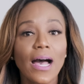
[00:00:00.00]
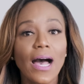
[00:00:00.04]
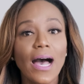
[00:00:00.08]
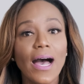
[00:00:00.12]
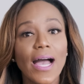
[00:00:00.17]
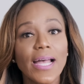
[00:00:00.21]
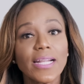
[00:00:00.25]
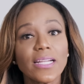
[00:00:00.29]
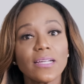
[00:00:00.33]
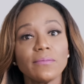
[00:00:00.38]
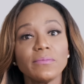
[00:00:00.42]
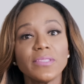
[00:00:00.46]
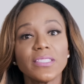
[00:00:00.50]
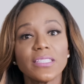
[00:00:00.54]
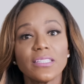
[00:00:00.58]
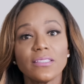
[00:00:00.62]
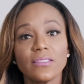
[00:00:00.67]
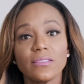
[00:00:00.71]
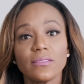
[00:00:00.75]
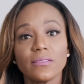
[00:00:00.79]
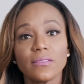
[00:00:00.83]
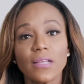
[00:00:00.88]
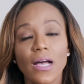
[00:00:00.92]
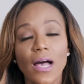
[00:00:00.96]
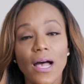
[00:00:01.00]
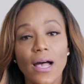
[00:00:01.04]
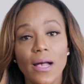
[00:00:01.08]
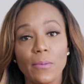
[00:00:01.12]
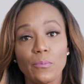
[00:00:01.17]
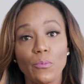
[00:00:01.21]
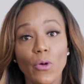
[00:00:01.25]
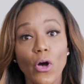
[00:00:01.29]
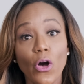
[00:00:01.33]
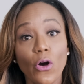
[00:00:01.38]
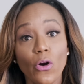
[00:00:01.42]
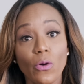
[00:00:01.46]
items and
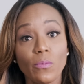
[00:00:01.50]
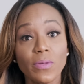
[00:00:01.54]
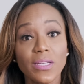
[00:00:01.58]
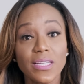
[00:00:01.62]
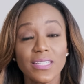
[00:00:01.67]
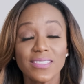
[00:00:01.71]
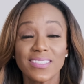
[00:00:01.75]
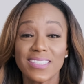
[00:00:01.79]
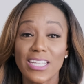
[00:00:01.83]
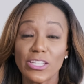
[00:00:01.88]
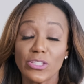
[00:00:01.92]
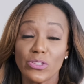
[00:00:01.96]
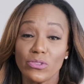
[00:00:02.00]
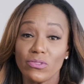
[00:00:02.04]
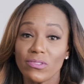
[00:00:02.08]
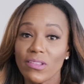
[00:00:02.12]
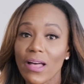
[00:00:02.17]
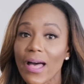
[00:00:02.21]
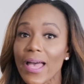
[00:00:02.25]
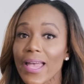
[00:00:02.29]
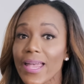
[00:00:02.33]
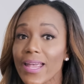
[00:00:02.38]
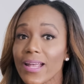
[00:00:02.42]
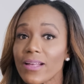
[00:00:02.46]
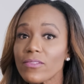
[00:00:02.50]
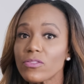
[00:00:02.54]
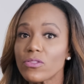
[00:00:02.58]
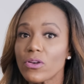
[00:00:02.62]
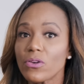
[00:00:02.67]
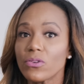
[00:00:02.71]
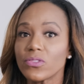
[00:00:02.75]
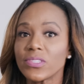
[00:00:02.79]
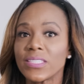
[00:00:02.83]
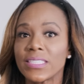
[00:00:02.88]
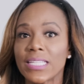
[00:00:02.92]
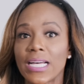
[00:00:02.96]
home goods that you like,
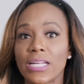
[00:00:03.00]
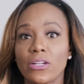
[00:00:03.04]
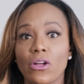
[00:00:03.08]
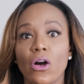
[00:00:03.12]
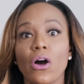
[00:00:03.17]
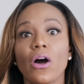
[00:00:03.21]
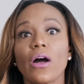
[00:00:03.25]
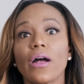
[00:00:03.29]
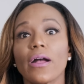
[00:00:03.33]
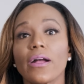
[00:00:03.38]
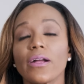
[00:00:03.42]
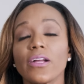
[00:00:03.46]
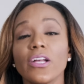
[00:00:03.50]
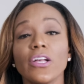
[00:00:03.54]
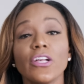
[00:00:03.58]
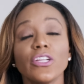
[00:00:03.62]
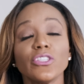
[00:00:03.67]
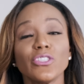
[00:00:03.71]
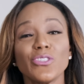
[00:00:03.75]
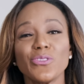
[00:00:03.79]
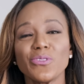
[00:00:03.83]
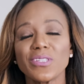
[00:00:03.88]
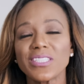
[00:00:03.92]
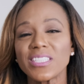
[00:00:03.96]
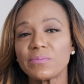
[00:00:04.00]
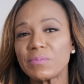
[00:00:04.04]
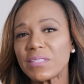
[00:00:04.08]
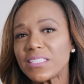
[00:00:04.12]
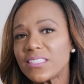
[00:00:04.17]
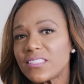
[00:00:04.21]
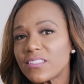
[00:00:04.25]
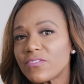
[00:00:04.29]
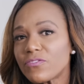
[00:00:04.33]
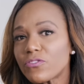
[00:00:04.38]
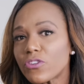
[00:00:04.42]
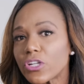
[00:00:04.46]
those that are too
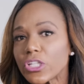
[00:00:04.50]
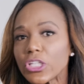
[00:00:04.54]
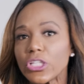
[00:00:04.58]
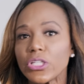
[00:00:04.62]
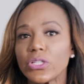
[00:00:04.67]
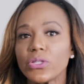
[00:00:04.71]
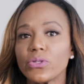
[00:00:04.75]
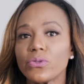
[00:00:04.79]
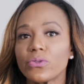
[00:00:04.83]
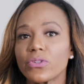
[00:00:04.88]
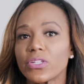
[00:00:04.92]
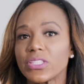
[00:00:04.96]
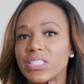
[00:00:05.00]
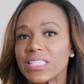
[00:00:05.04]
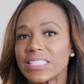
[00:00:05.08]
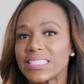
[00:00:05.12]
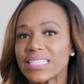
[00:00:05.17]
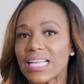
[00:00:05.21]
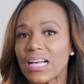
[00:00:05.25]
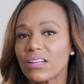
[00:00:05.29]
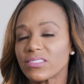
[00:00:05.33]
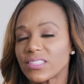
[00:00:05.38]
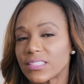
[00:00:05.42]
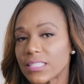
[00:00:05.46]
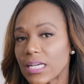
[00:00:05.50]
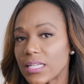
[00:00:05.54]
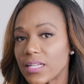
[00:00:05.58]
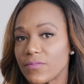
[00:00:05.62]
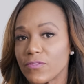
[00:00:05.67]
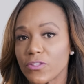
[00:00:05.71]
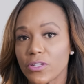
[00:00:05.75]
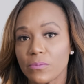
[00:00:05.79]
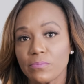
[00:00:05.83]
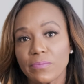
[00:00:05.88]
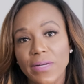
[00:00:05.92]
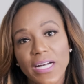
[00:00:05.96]
expensive for you or just outside of
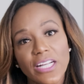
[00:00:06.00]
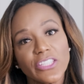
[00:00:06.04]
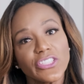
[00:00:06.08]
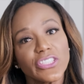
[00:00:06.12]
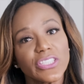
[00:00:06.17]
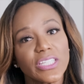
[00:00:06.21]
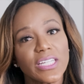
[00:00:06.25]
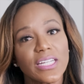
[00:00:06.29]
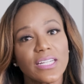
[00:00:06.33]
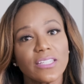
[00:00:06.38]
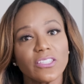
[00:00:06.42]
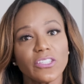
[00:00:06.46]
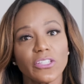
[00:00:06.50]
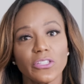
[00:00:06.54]
your budget.